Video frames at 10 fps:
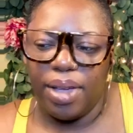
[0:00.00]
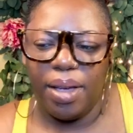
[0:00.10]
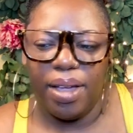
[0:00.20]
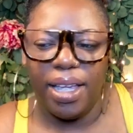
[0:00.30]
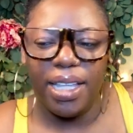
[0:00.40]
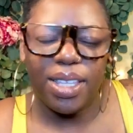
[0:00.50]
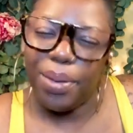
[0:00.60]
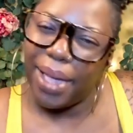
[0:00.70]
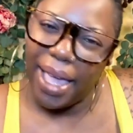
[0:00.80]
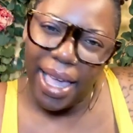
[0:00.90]
It's
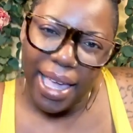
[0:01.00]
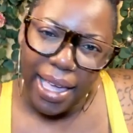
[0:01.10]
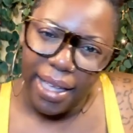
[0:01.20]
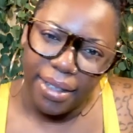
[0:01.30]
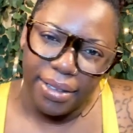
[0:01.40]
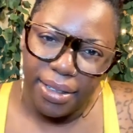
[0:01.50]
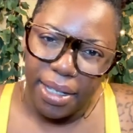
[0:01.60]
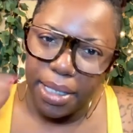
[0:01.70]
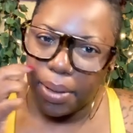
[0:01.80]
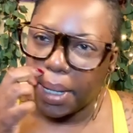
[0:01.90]
okay.
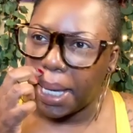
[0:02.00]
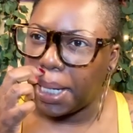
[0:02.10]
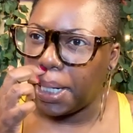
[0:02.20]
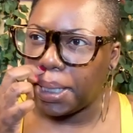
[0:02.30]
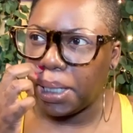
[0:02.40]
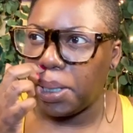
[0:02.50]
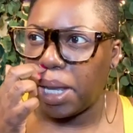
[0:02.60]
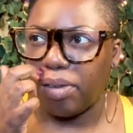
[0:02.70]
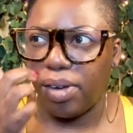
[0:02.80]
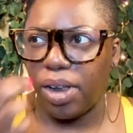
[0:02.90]
It's okay. You
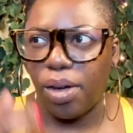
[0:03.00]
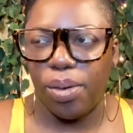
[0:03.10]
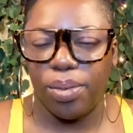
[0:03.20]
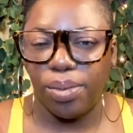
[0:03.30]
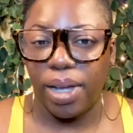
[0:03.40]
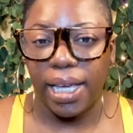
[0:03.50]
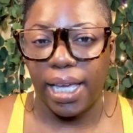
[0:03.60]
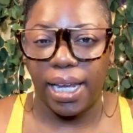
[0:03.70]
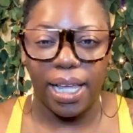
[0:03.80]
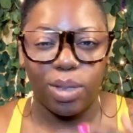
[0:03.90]
never know.
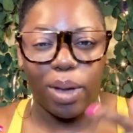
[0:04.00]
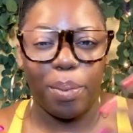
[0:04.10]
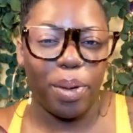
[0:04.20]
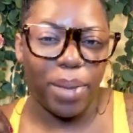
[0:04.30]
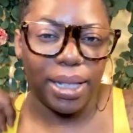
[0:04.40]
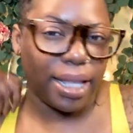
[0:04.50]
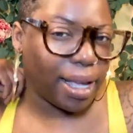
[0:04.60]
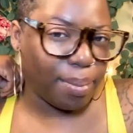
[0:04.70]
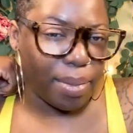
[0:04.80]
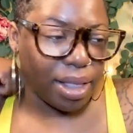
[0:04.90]
Again, that's why I put my
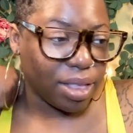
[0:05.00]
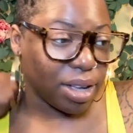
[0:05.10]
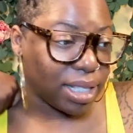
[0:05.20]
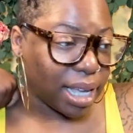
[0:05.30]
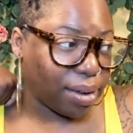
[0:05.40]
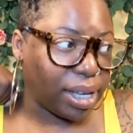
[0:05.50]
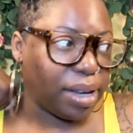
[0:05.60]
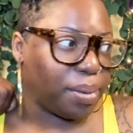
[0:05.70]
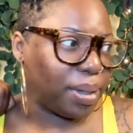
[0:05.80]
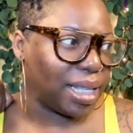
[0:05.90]
thoughts out
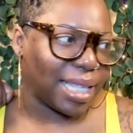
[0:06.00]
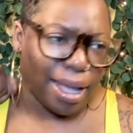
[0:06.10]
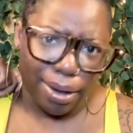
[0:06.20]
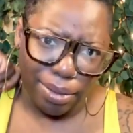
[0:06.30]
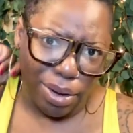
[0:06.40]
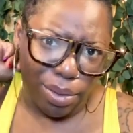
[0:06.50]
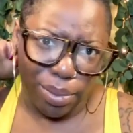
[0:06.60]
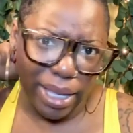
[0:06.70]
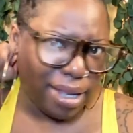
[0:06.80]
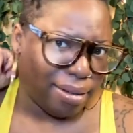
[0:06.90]
here, because I don't know
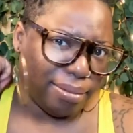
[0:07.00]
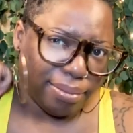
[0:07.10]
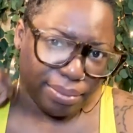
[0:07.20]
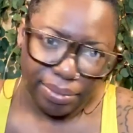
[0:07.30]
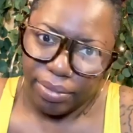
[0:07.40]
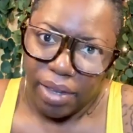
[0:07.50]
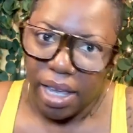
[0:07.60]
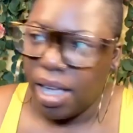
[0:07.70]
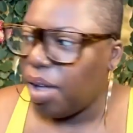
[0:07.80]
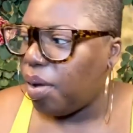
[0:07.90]
when
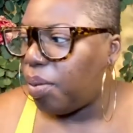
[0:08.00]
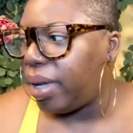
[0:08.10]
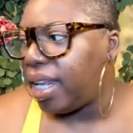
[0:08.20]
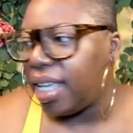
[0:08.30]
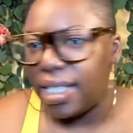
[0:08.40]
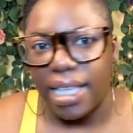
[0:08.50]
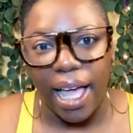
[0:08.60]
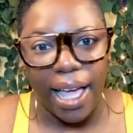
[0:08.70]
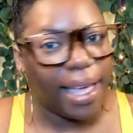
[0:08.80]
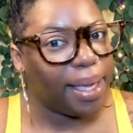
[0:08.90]
in
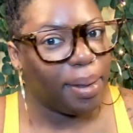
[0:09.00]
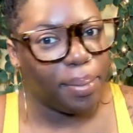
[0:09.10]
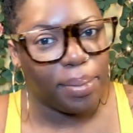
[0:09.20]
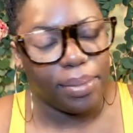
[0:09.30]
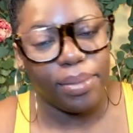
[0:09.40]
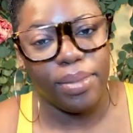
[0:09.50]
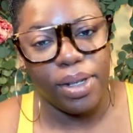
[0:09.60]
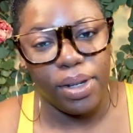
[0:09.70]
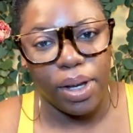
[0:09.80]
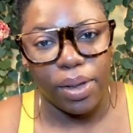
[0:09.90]
time,
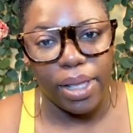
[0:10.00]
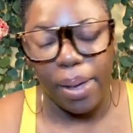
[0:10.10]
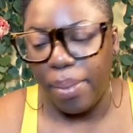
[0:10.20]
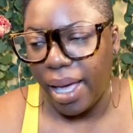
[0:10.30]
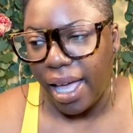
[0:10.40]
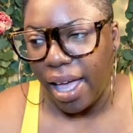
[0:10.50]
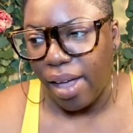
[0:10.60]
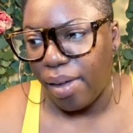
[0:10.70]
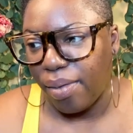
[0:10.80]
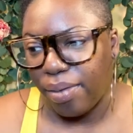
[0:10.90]
you know, they may
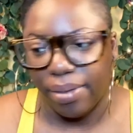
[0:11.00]
have